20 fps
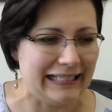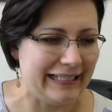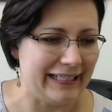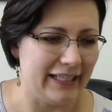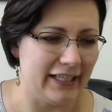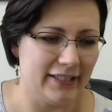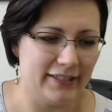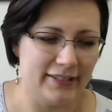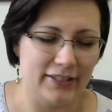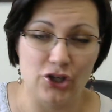
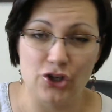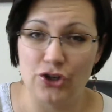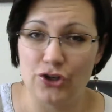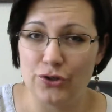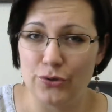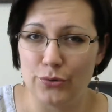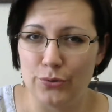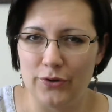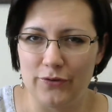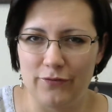is the
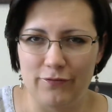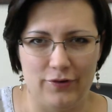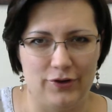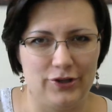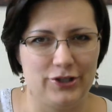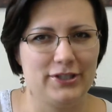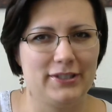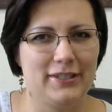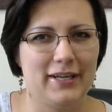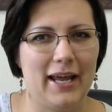sure
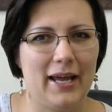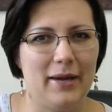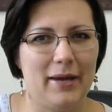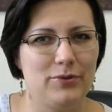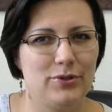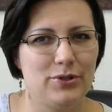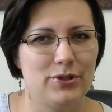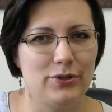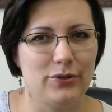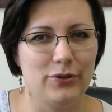first step
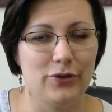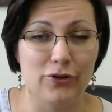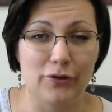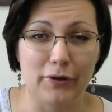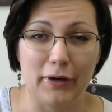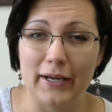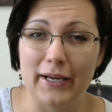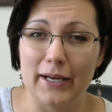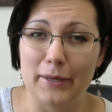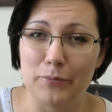to
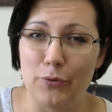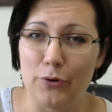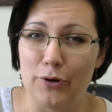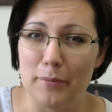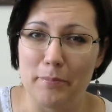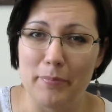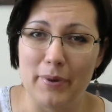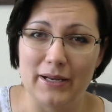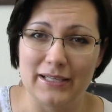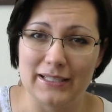creating more
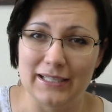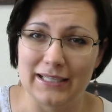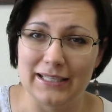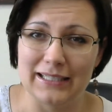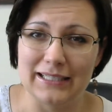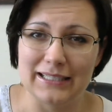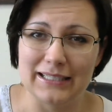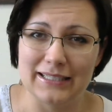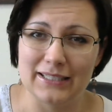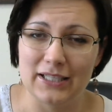
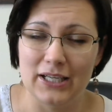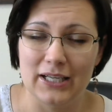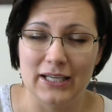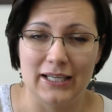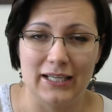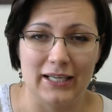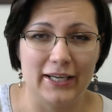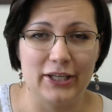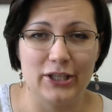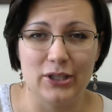abundance
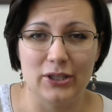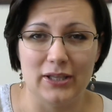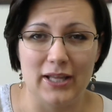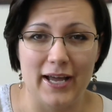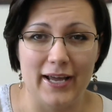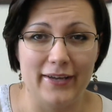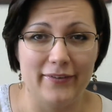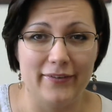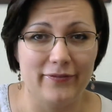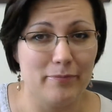in your
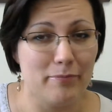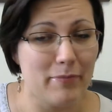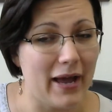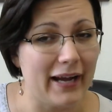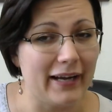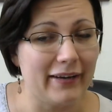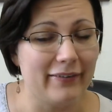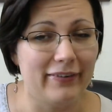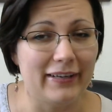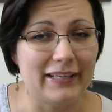life,
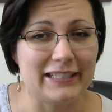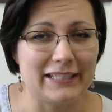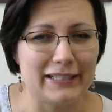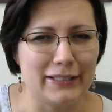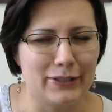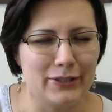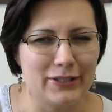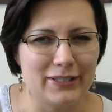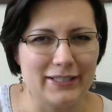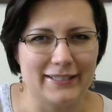
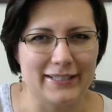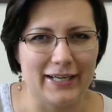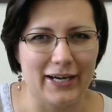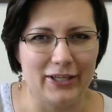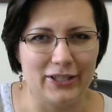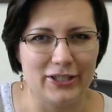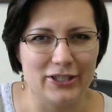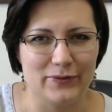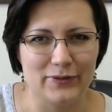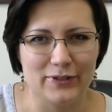manifesting your
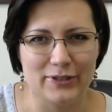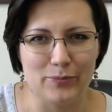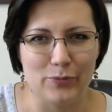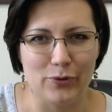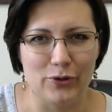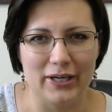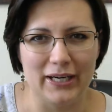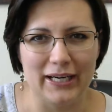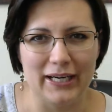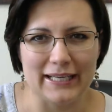desires with
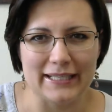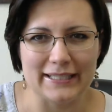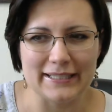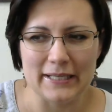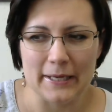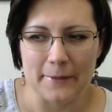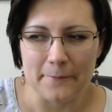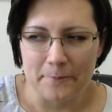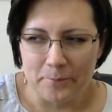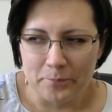more
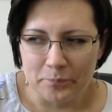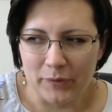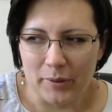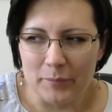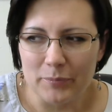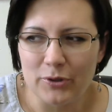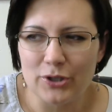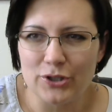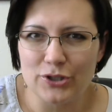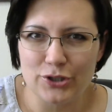ease,
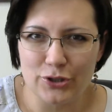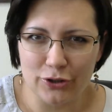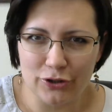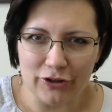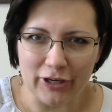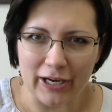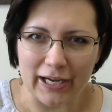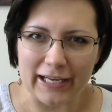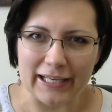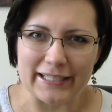because you're
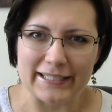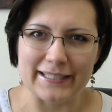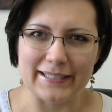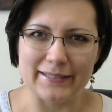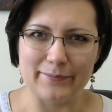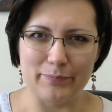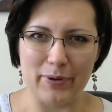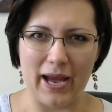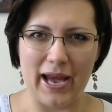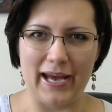creating
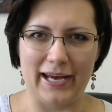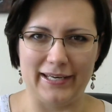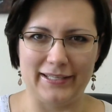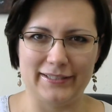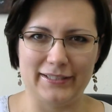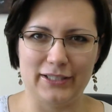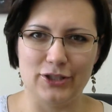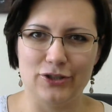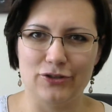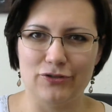
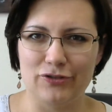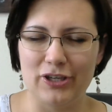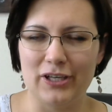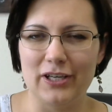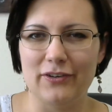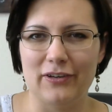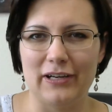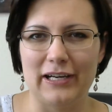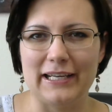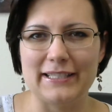space and you're
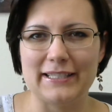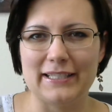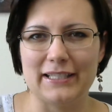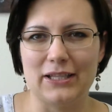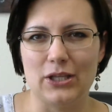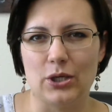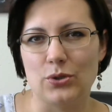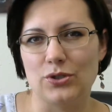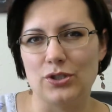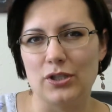really releasing
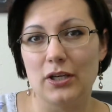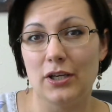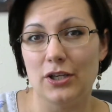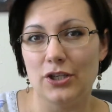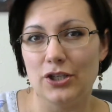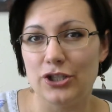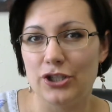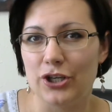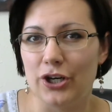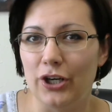those
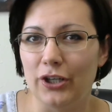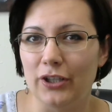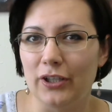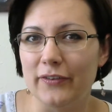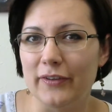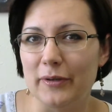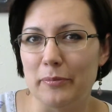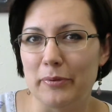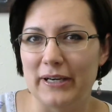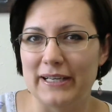
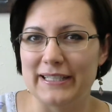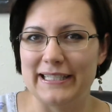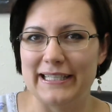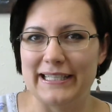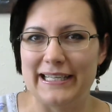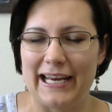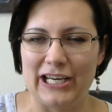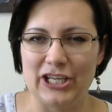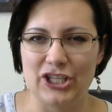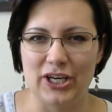internal
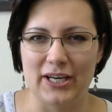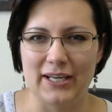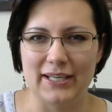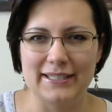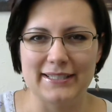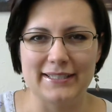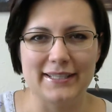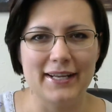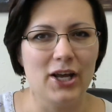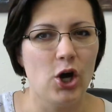
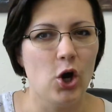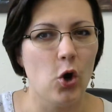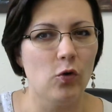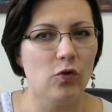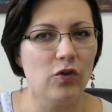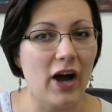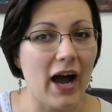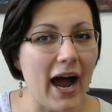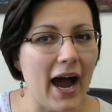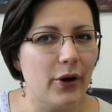representations of
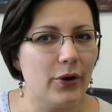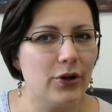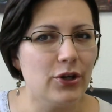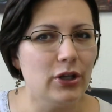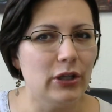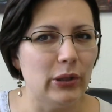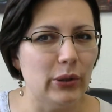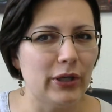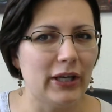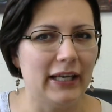how
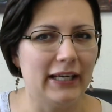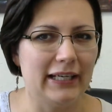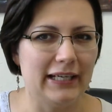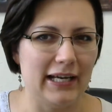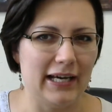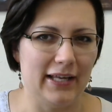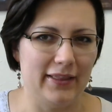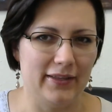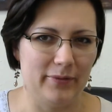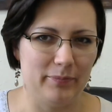you're looking at
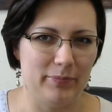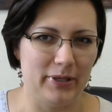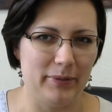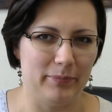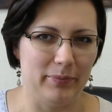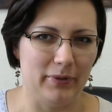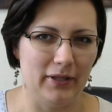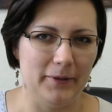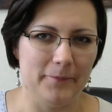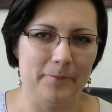other
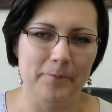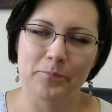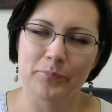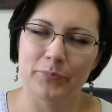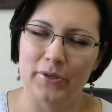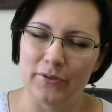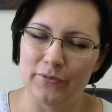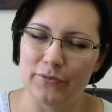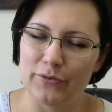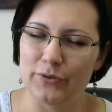people
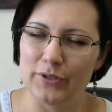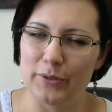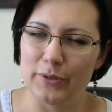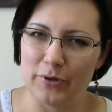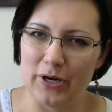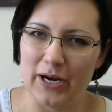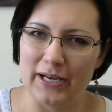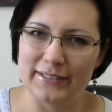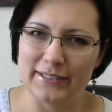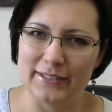through the
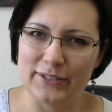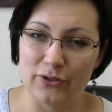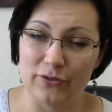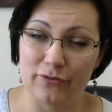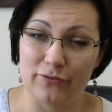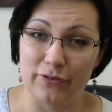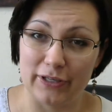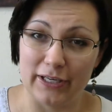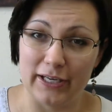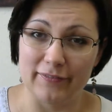process of
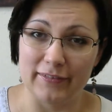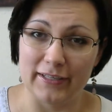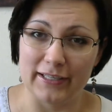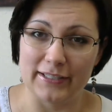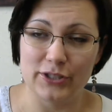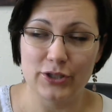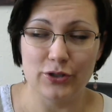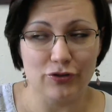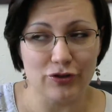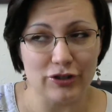
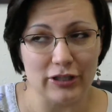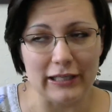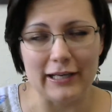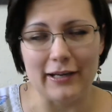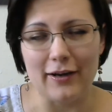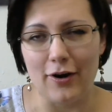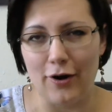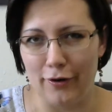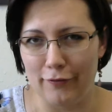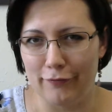forgiveness. You really
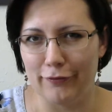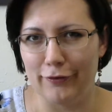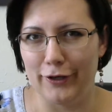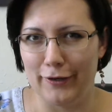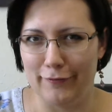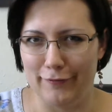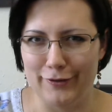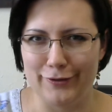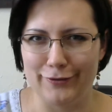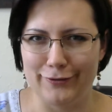are
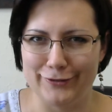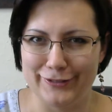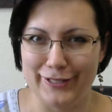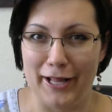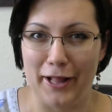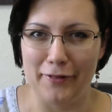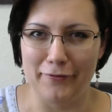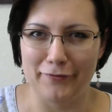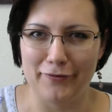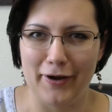forgiving
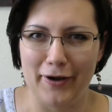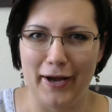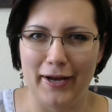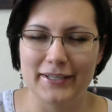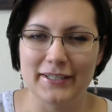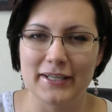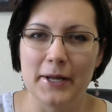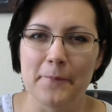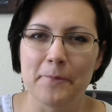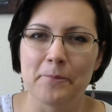yourself,
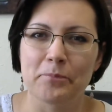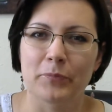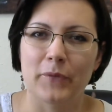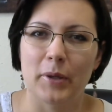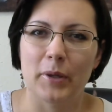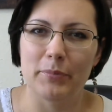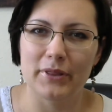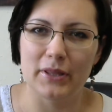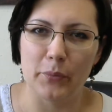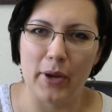right?
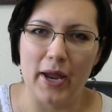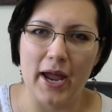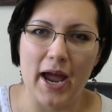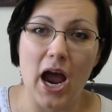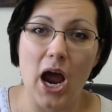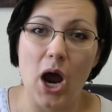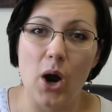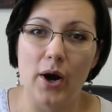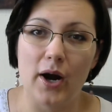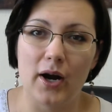But the way
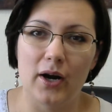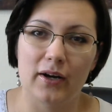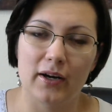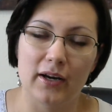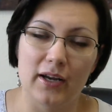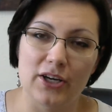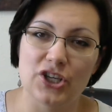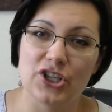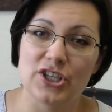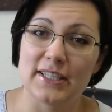how our
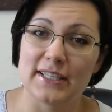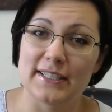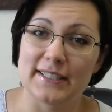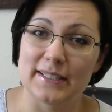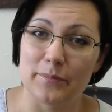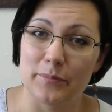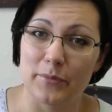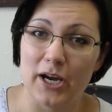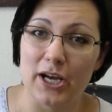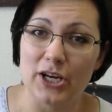conscious and
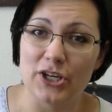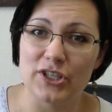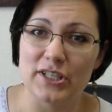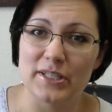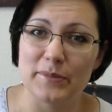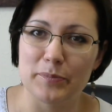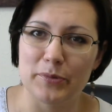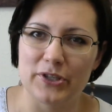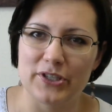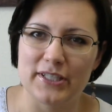
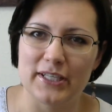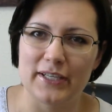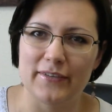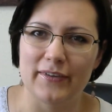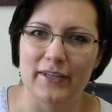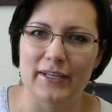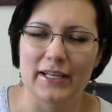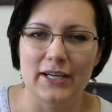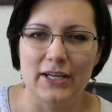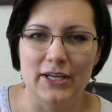subconscious perceive
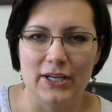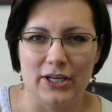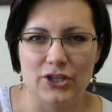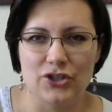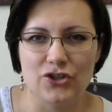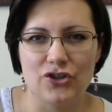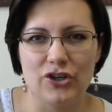it is